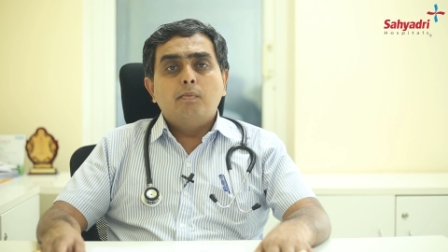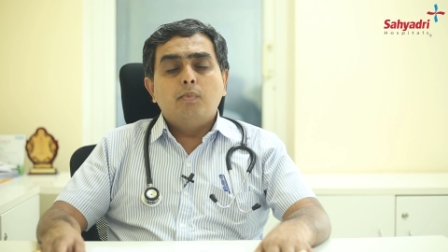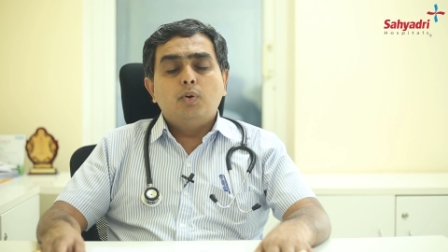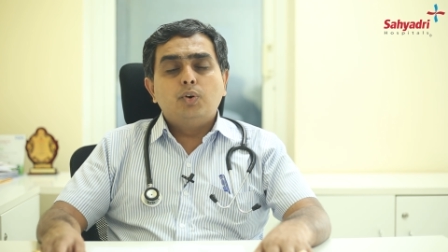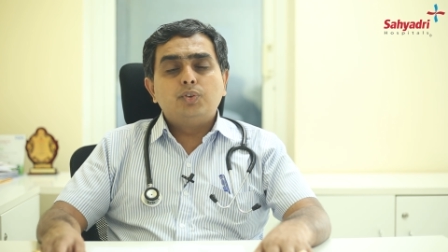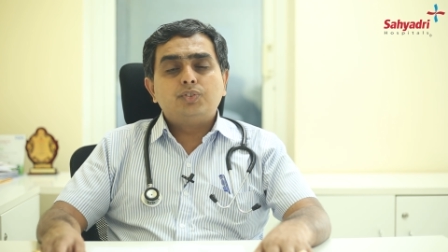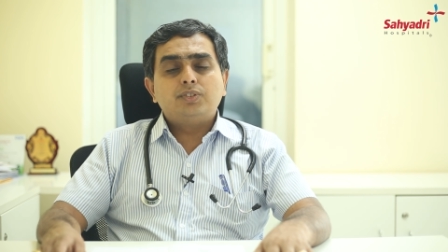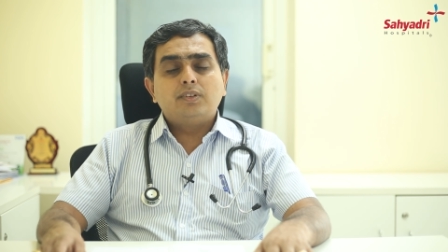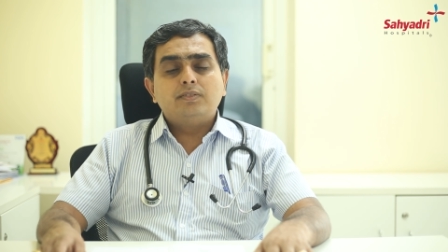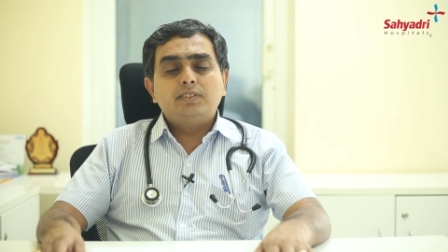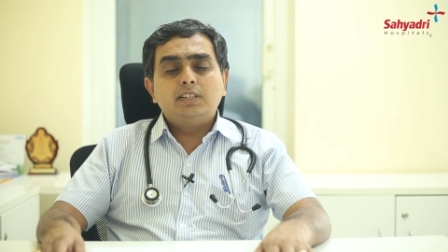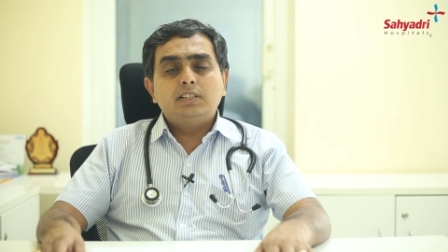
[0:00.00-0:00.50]

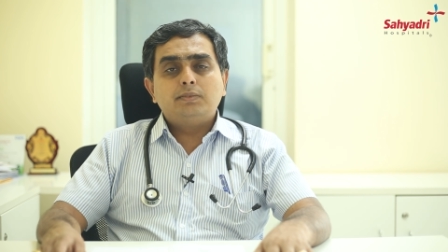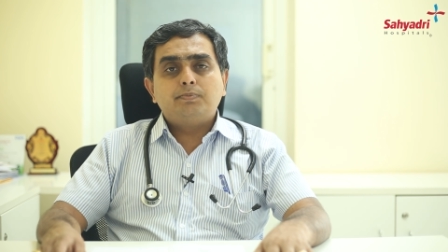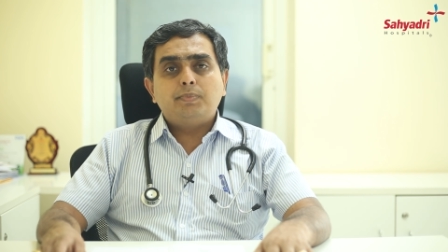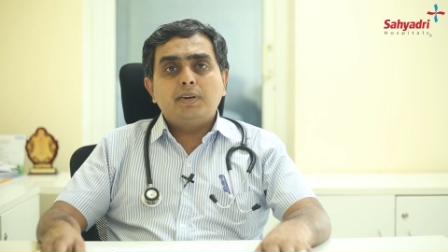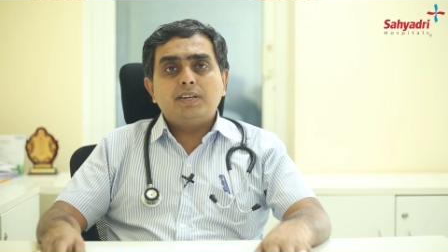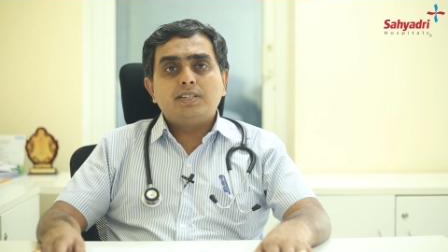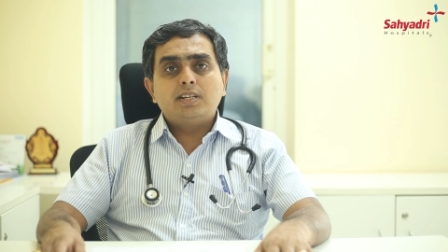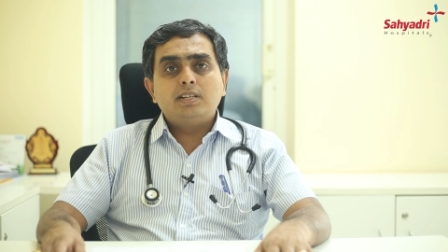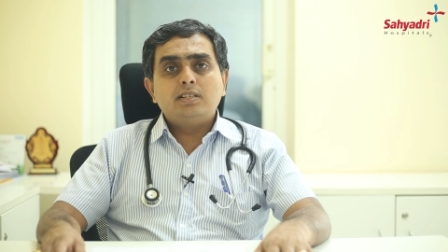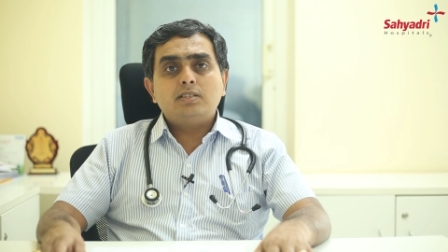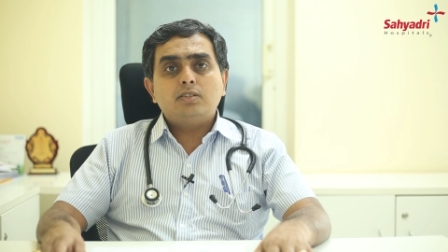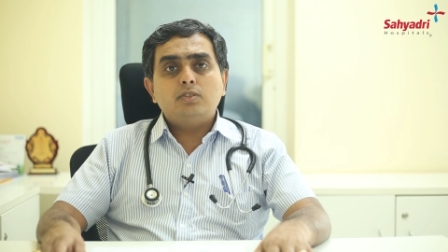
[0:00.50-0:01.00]
most of these
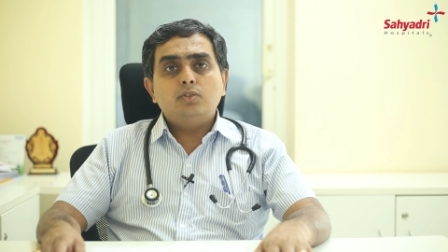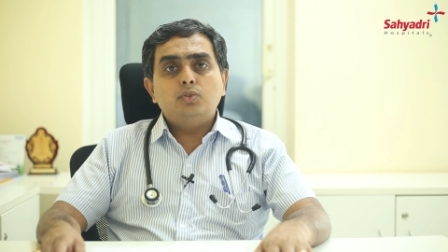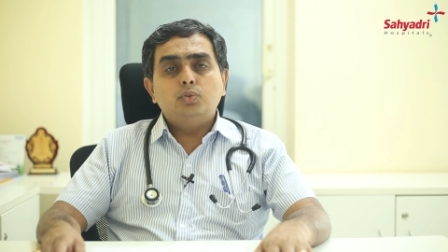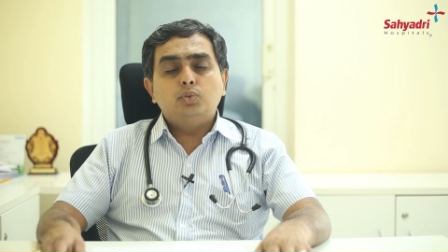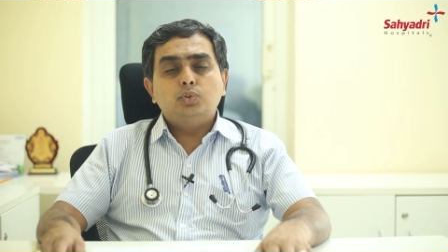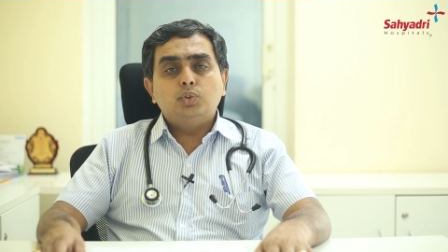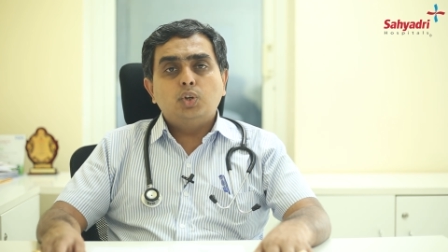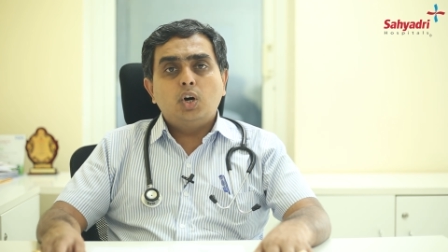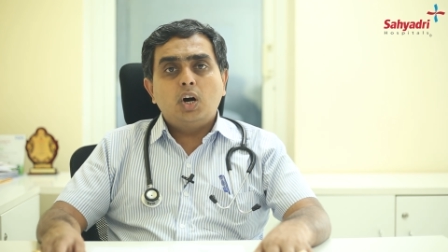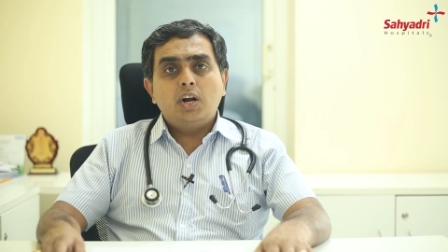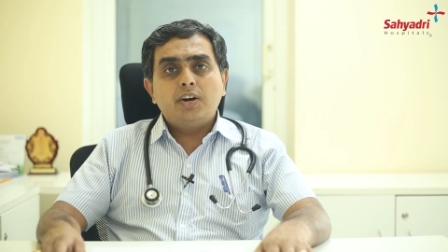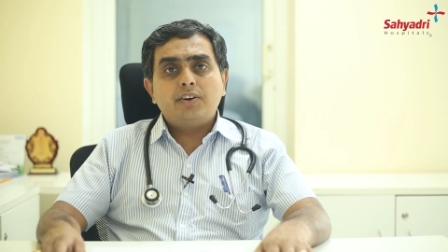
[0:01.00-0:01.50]
patients
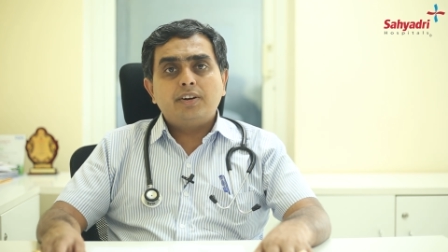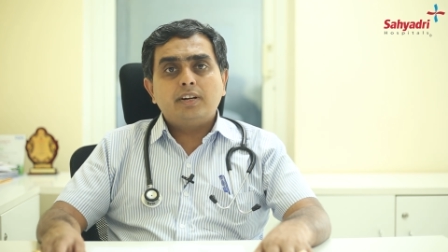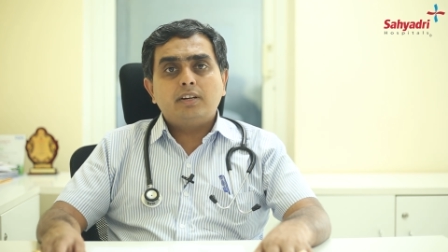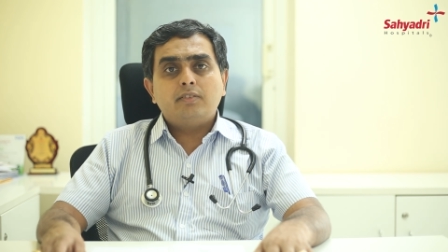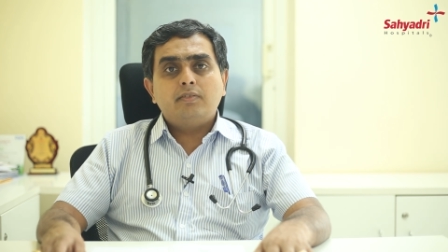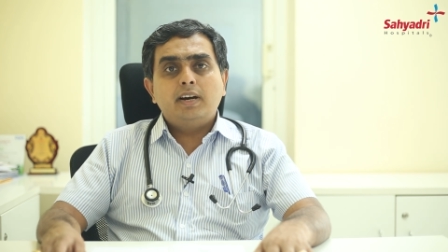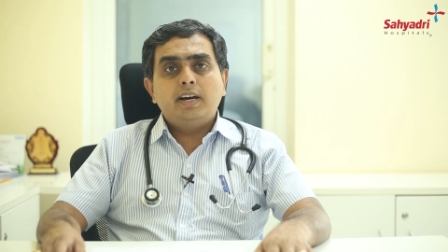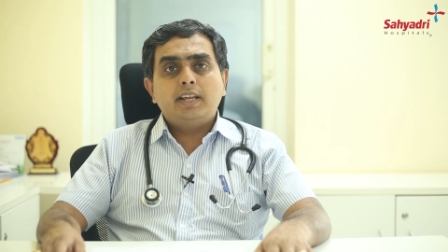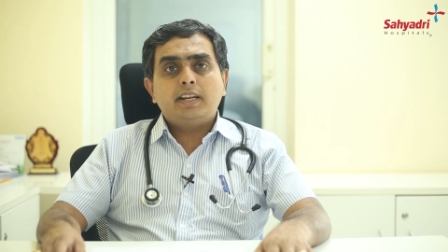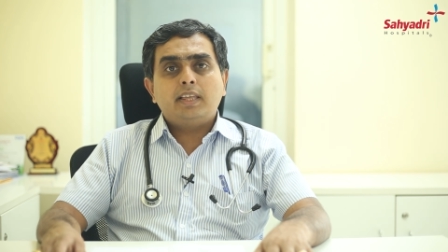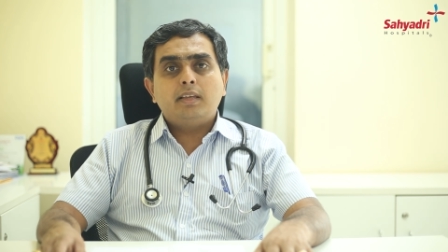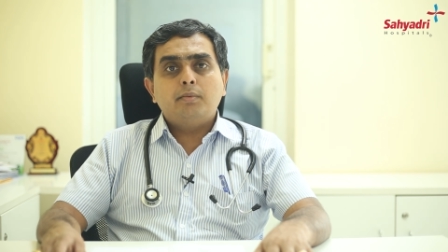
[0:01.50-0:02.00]
do not
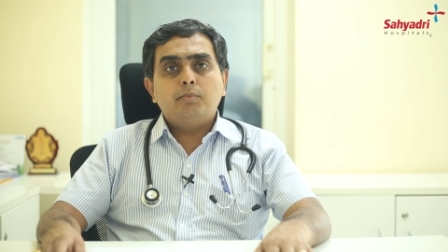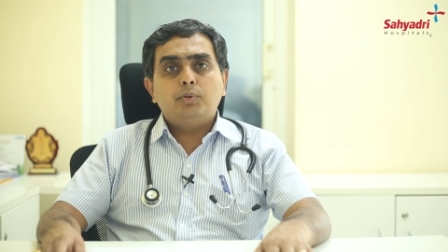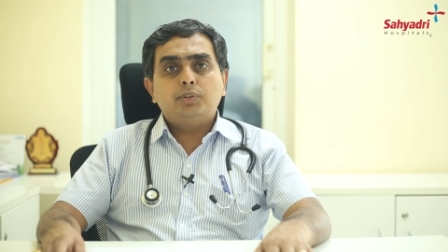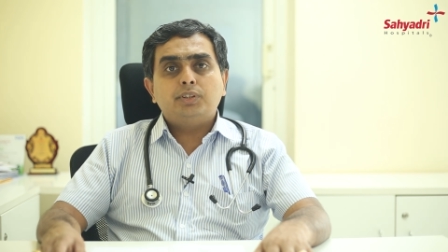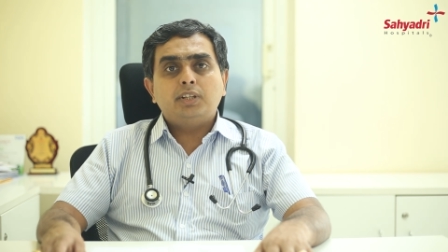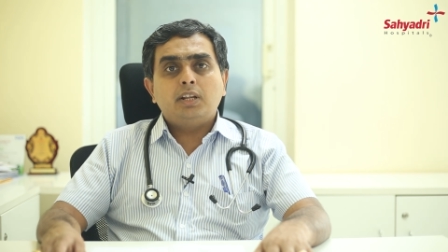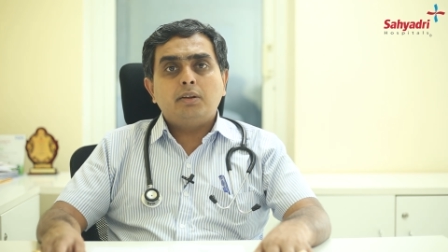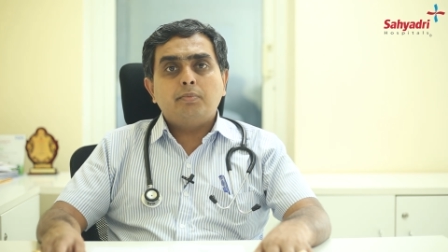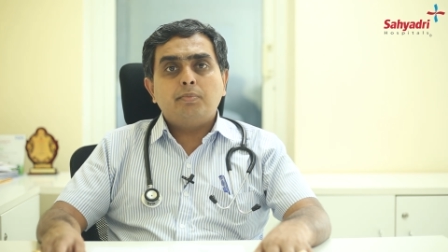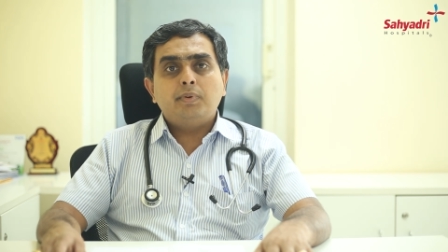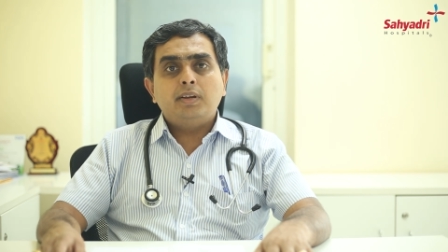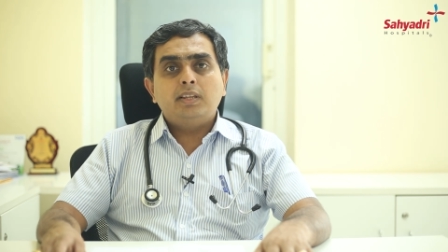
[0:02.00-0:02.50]
require
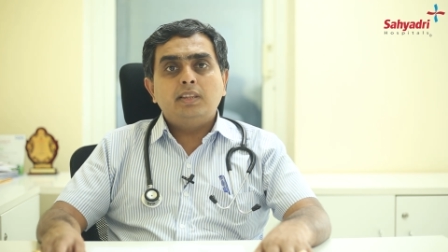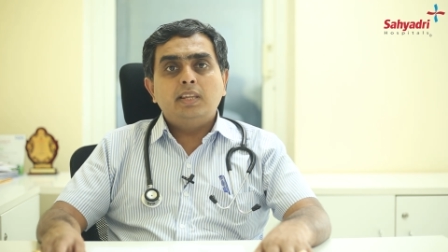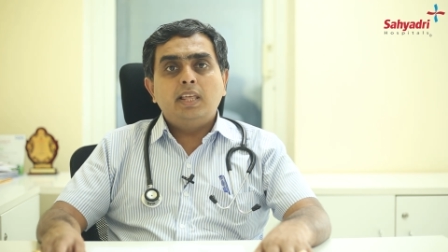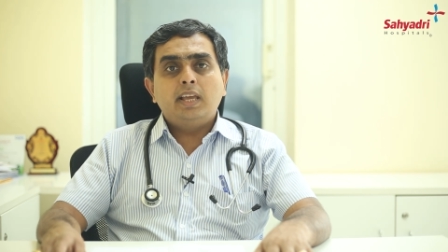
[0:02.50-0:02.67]
chemotherapy.